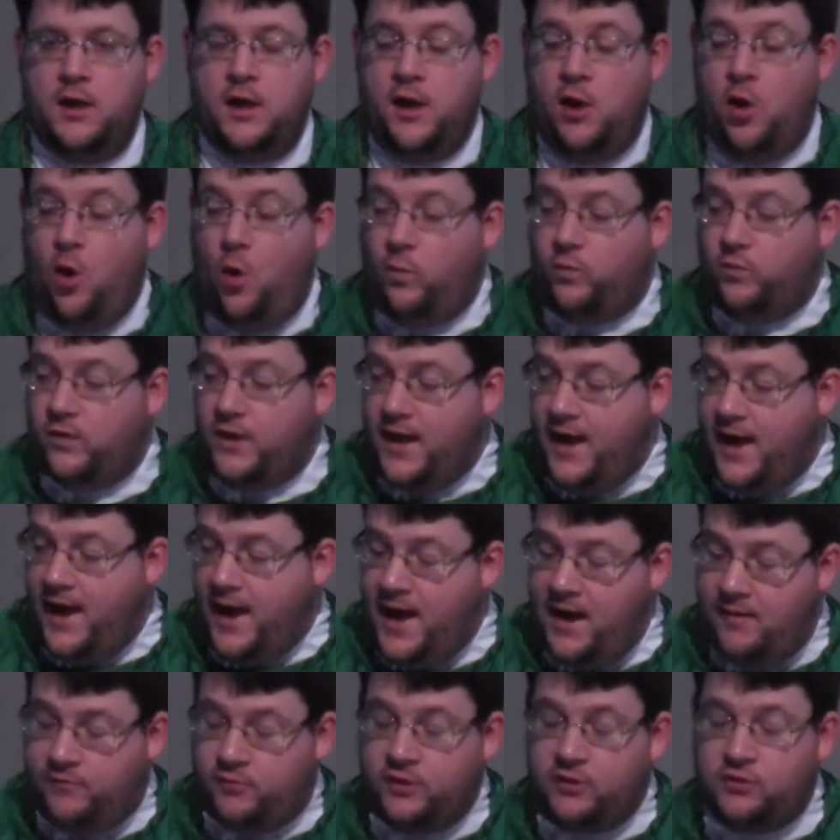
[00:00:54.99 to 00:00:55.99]
And hopefully
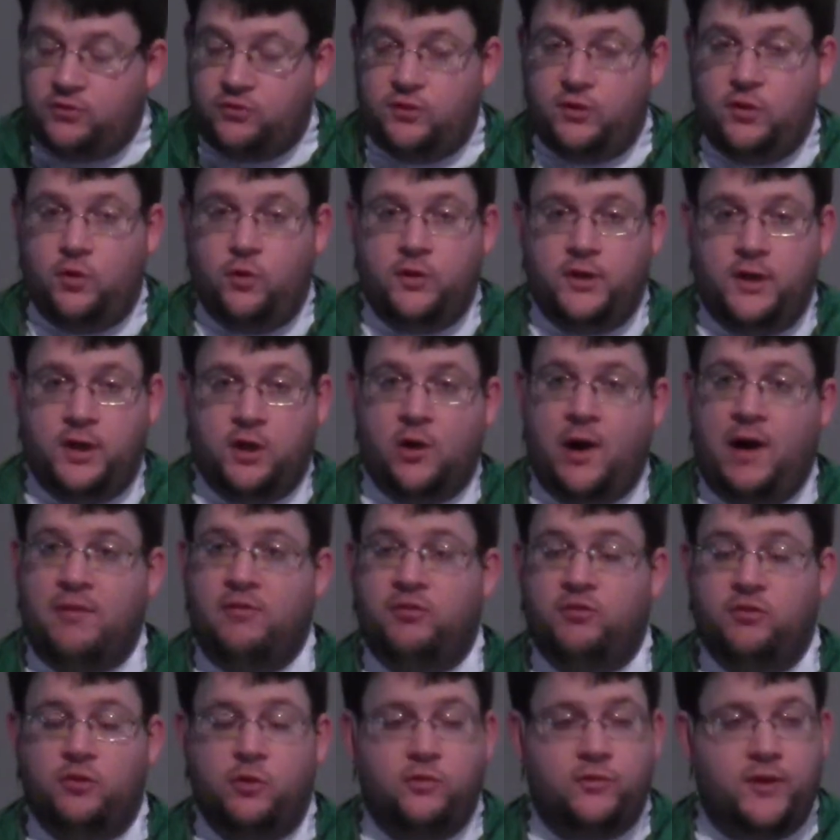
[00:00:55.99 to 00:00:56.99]
every single year,
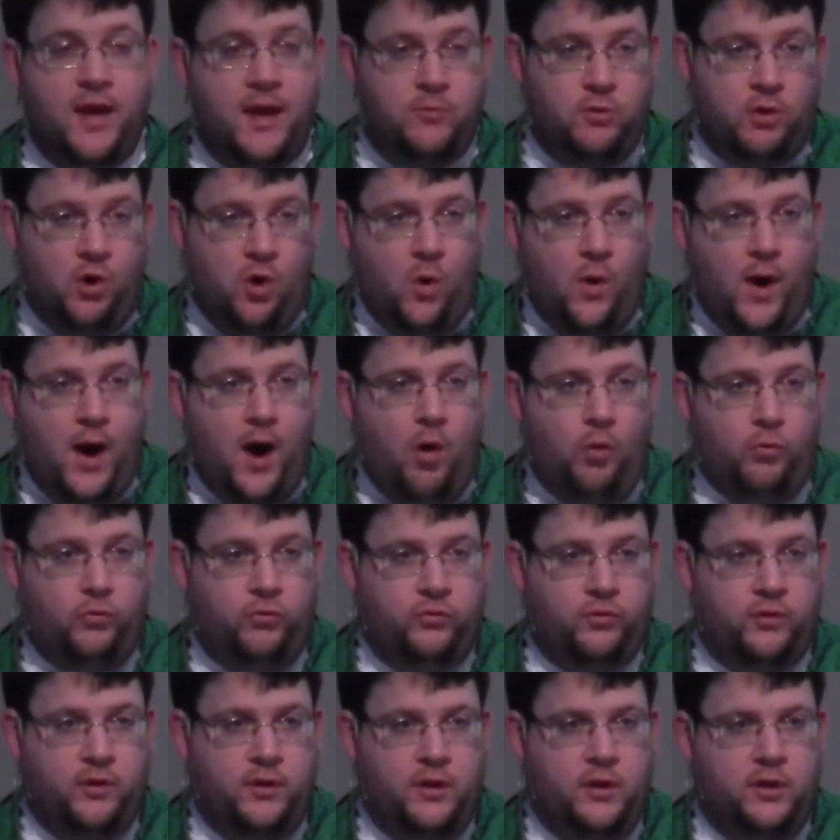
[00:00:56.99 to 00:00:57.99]
every single time you go
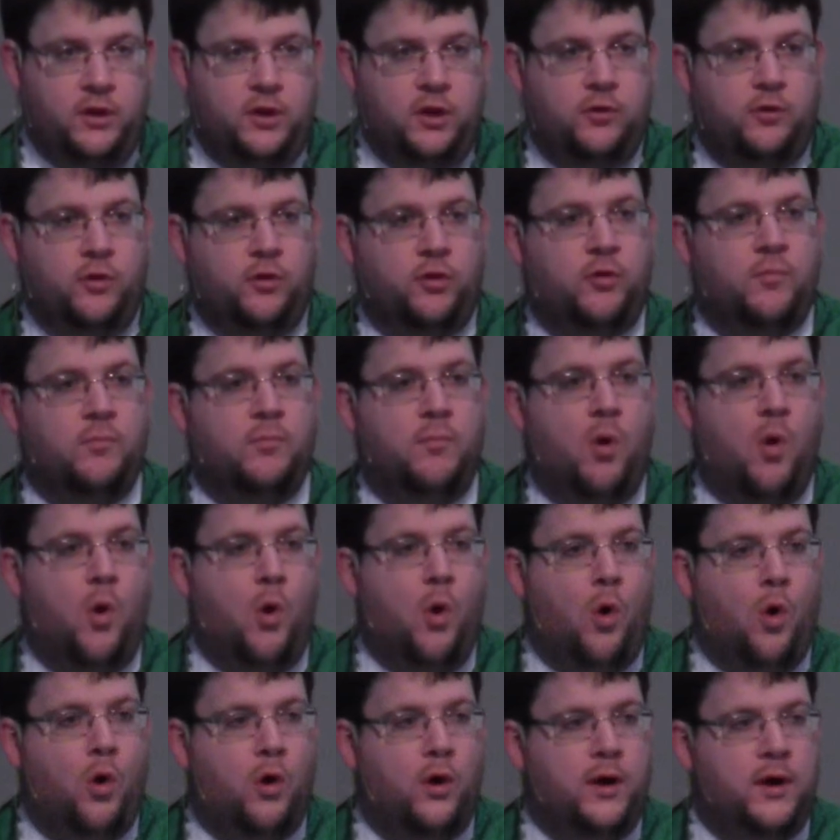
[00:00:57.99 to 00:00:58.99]
out, you learn
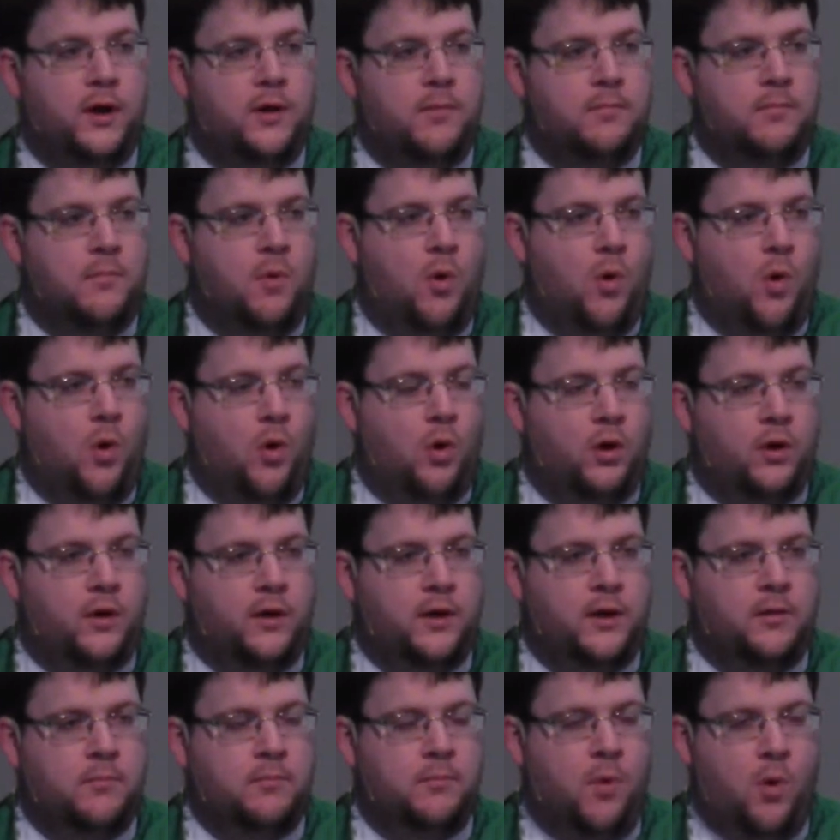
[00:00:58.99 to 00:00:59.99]
more and more
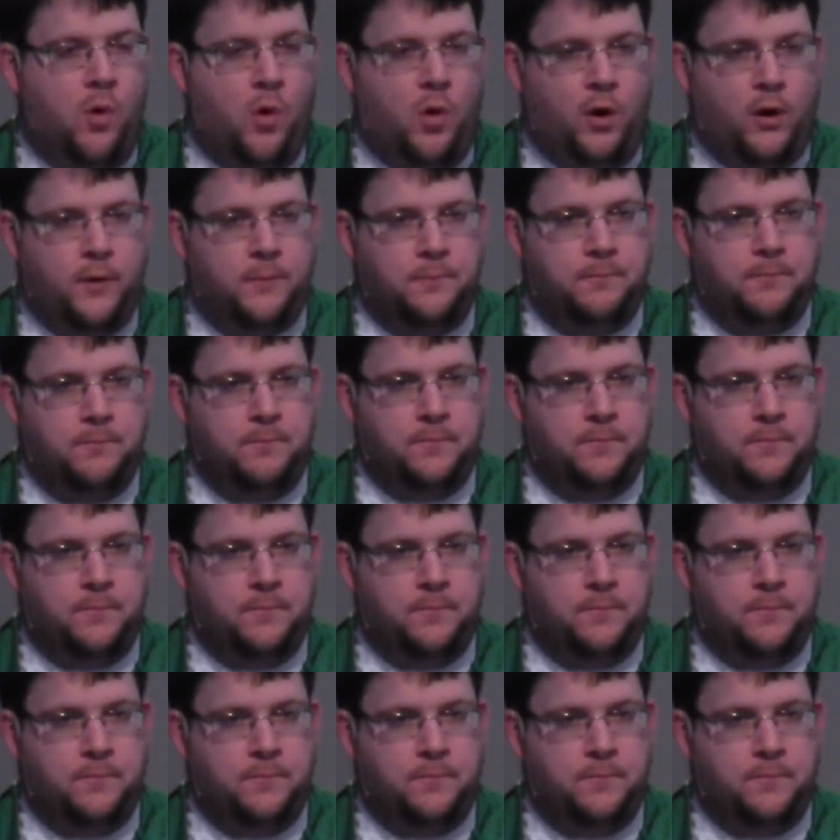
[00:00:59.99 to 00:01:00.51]
and more.